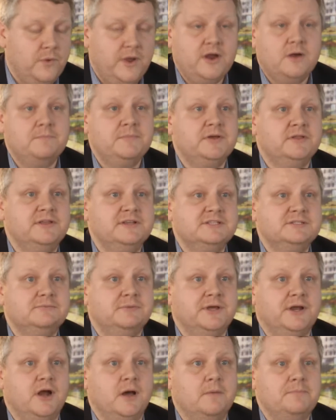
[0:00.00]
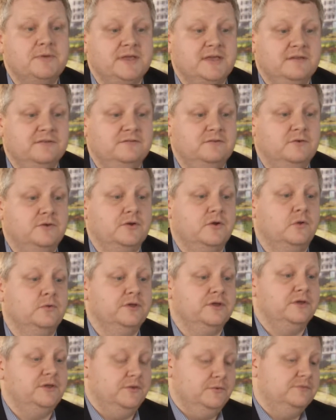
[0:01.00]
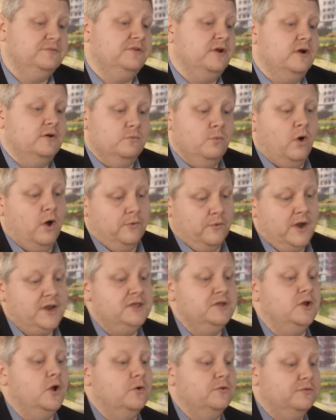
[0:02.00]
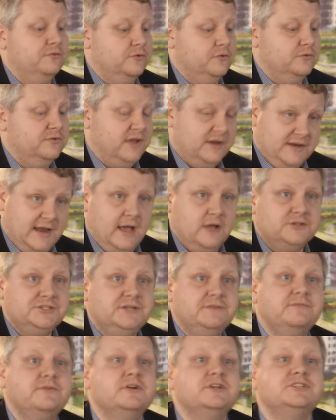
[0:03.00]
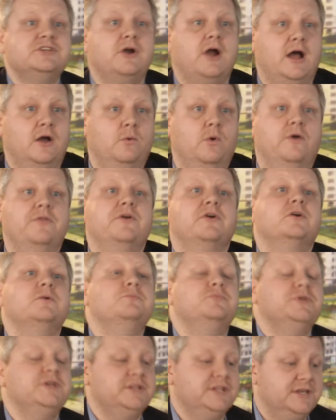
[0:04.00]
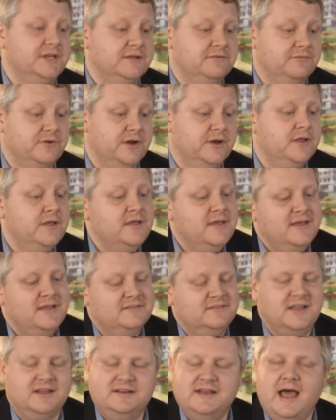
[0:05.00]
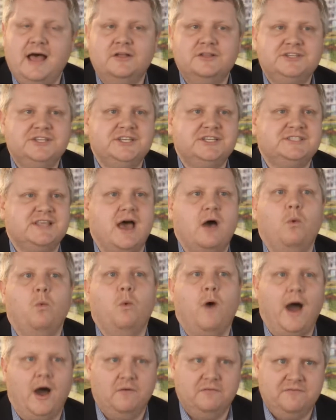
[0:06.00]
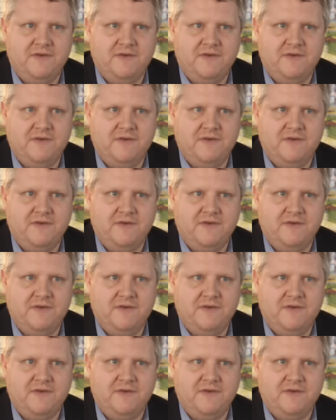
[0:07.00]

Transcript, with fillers: way our building's split up is you can only you start in one, right? You go through technology first or aqua, and they're completely different. Technology is that wow